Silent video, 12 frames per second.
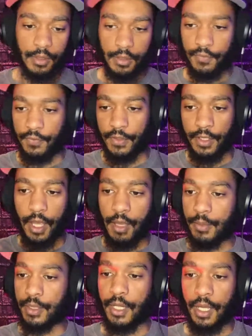
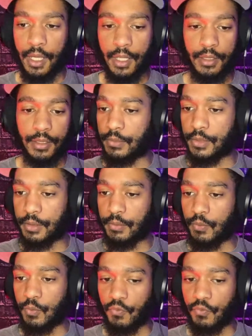phenomenon, some